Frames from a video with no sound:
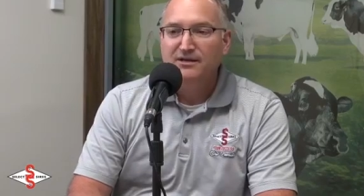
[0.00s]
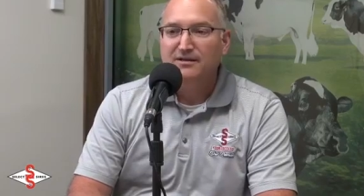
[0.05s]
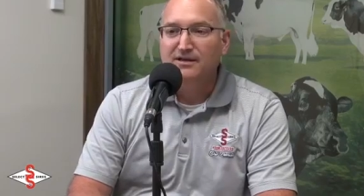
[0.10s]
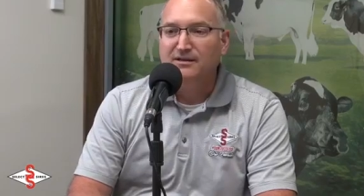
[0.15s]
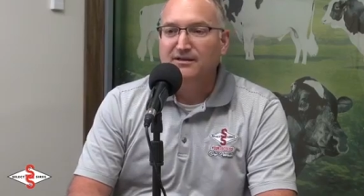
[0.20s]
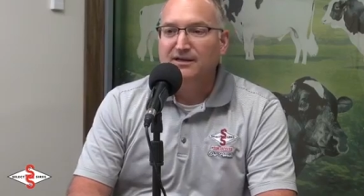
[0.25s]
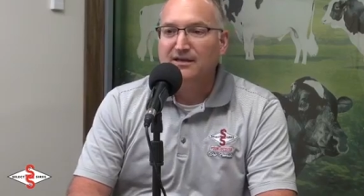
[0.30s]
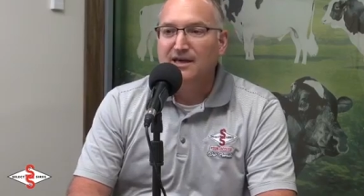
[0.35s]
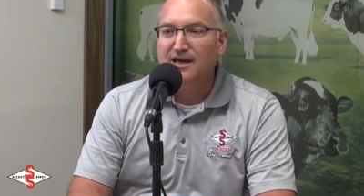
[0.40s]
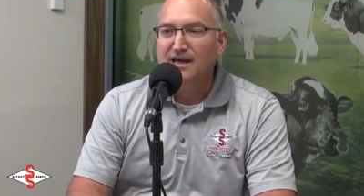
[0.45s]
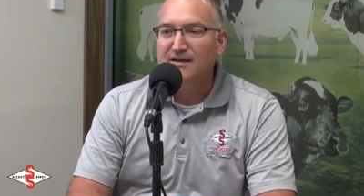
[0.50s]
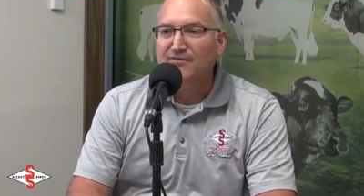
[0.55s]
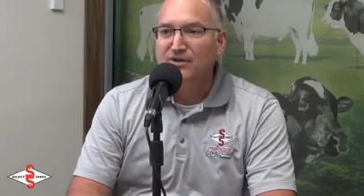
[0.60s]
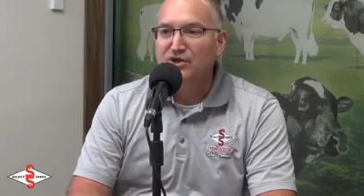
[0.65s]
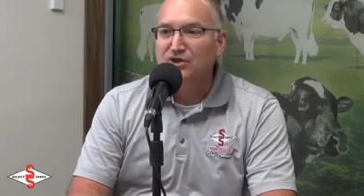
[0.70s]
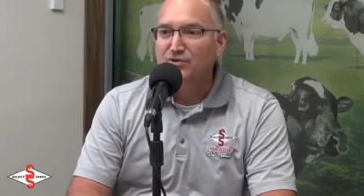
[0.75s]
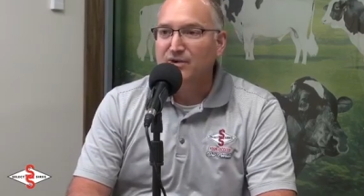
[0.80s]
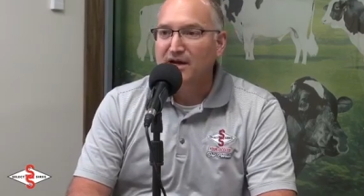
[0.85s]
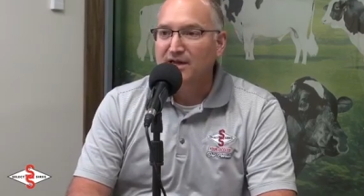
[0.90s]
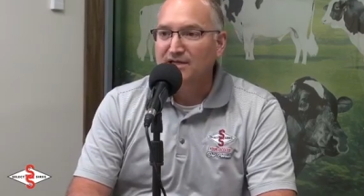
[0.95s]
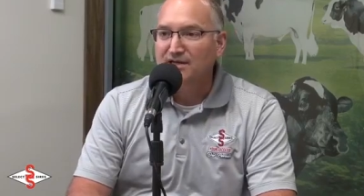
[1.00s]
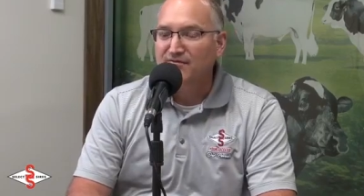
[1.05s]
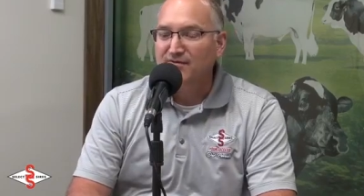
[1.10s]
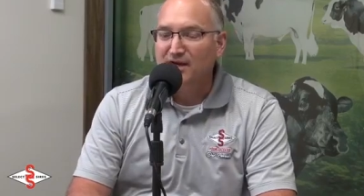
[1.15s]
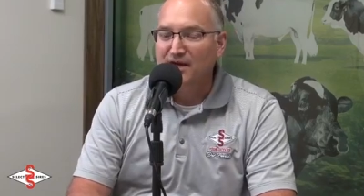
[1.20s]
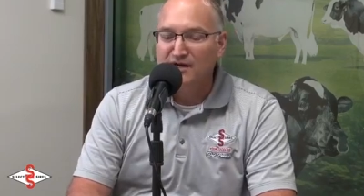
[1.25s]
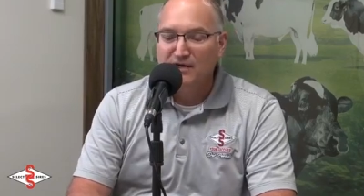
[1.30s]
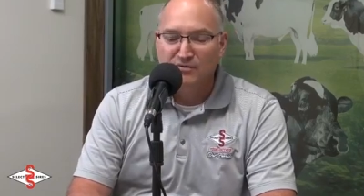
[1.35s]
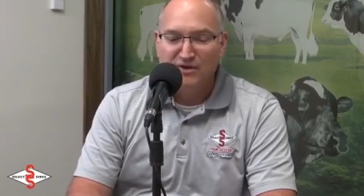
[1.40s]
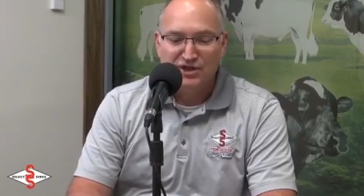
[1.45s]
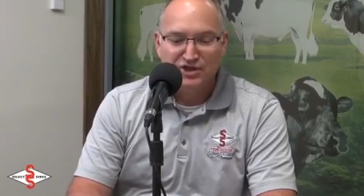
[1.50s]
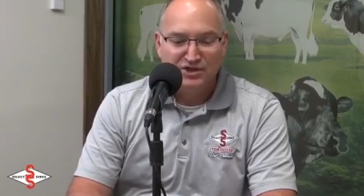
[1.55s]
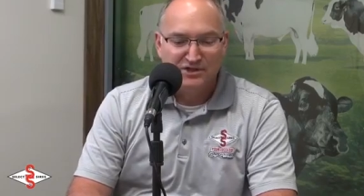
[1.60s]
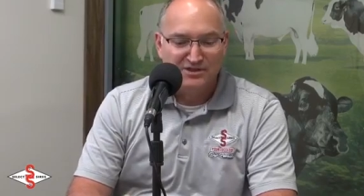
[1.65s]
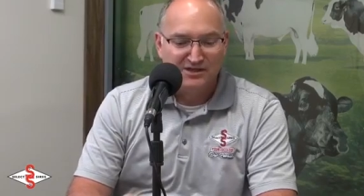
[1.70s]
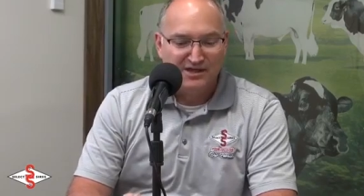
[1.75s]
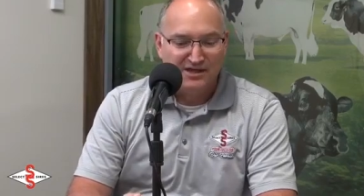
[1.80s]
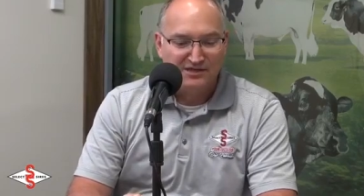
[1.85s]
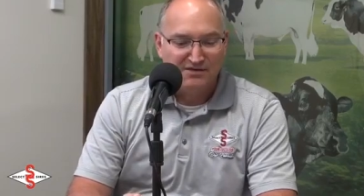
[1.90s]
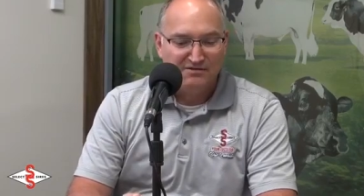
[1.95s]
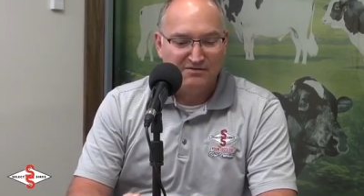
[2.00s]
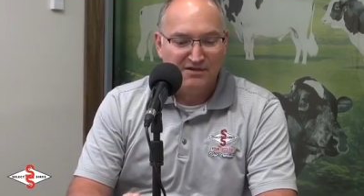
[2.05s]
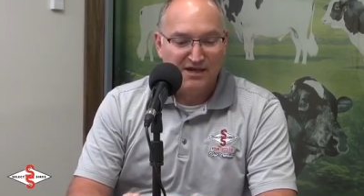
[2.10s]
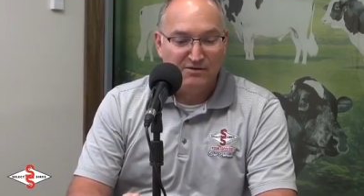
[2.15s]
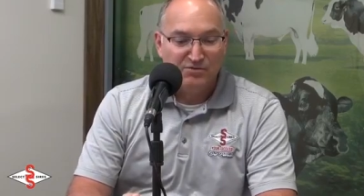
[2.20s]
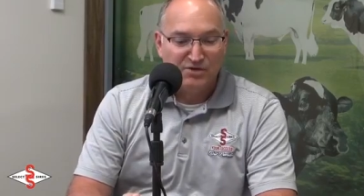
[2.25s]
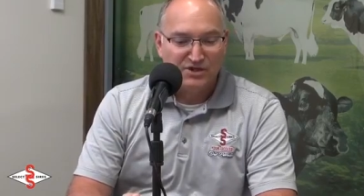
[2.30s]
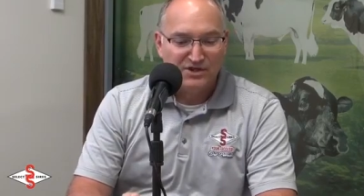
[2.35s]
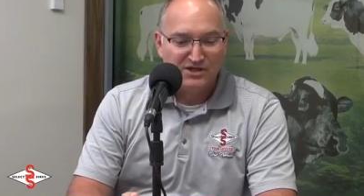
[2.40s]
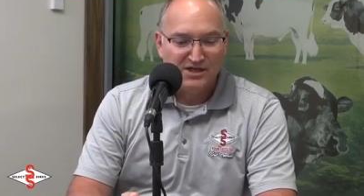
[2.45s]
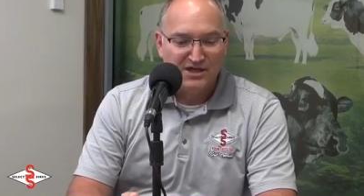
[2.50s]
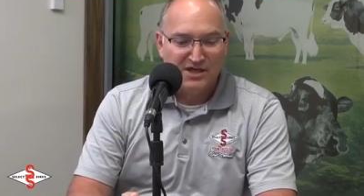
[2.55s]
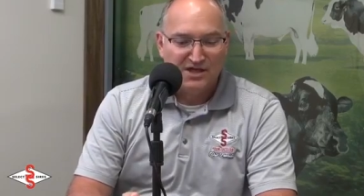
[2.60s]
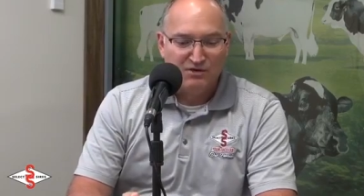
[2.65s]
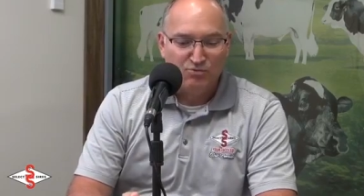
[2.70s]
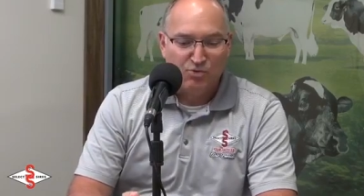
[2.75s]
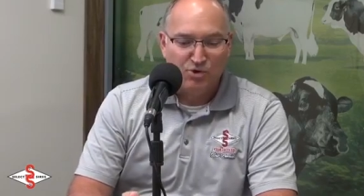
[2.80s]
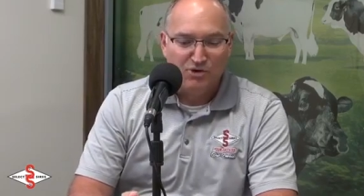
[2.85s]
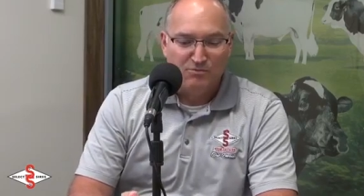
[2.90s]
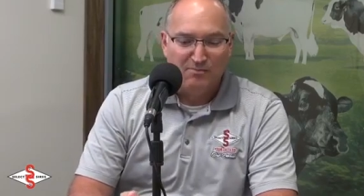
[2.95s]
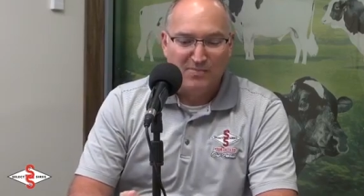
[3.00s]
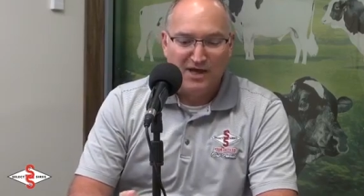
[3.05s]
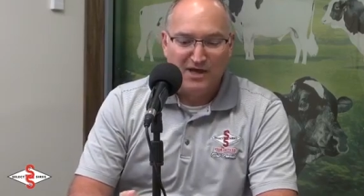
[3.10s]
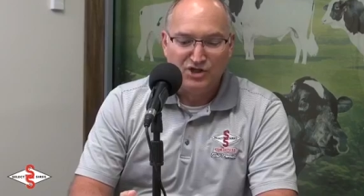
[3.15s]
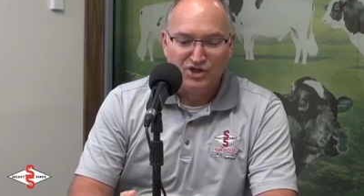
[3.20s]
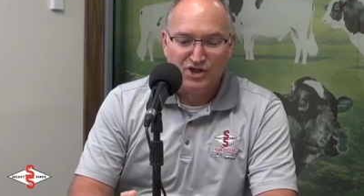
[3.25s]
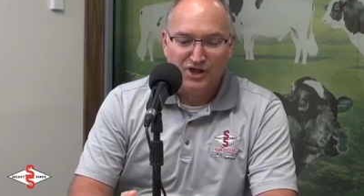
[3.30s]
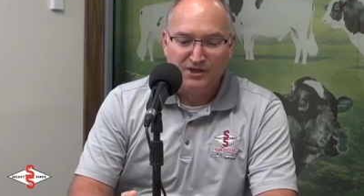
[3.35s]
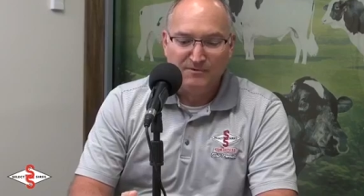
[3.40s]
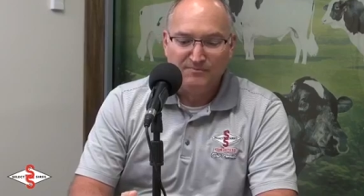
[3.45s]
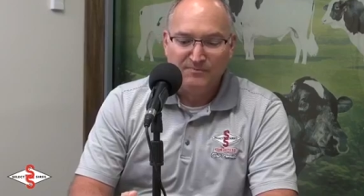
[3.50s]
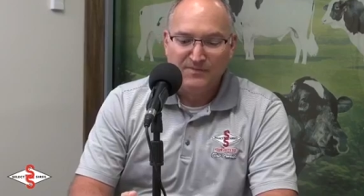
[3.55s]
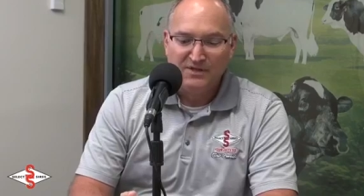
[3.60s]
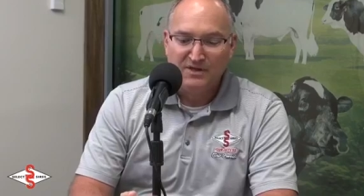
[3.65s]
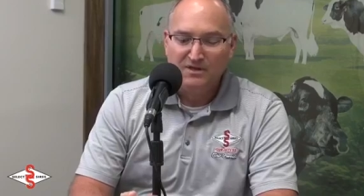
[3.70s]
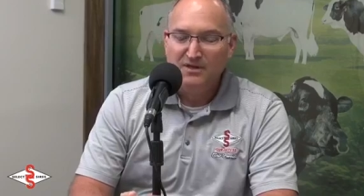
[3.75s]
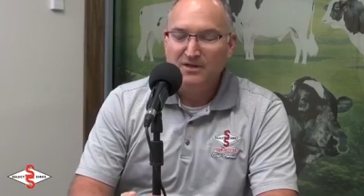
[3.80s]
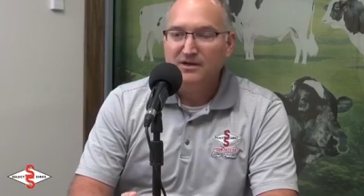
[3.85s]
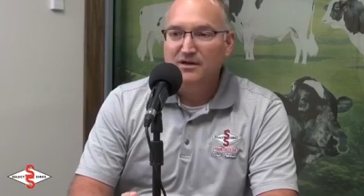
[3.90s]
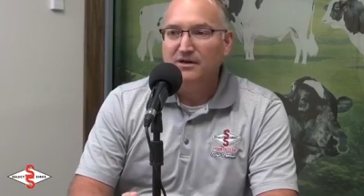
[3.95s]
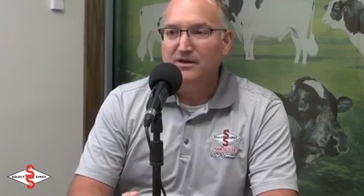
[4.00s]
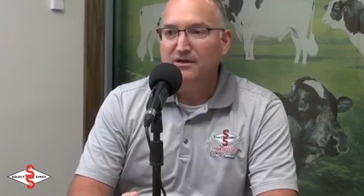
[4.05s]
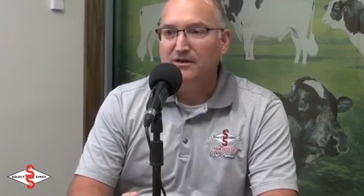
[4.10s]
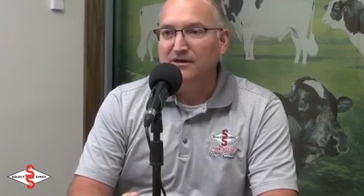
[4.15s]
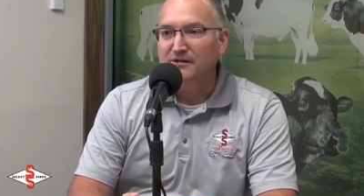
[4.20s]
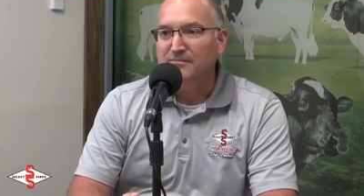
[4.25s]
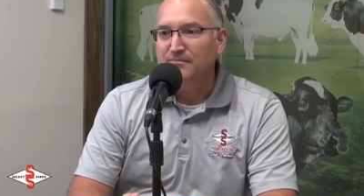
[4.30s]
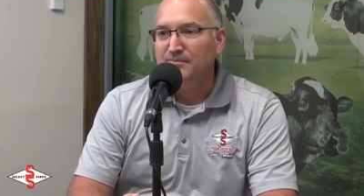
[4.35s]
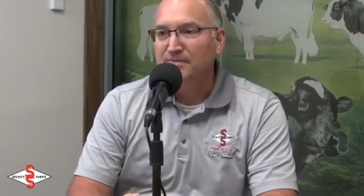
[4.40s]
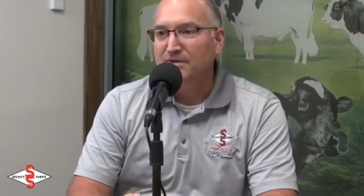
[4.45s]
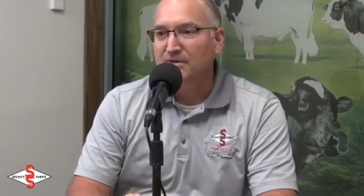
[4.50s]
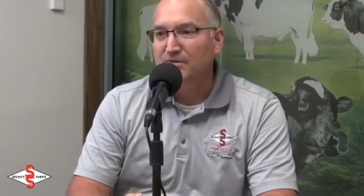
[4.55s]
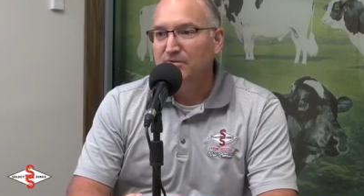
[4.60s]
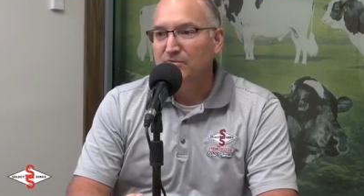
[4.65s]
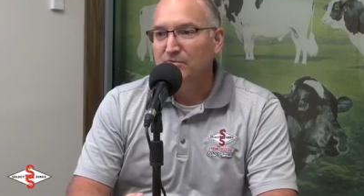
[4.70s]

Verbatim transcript: that the calving trait evaluations they, they were seeing weren't matching um,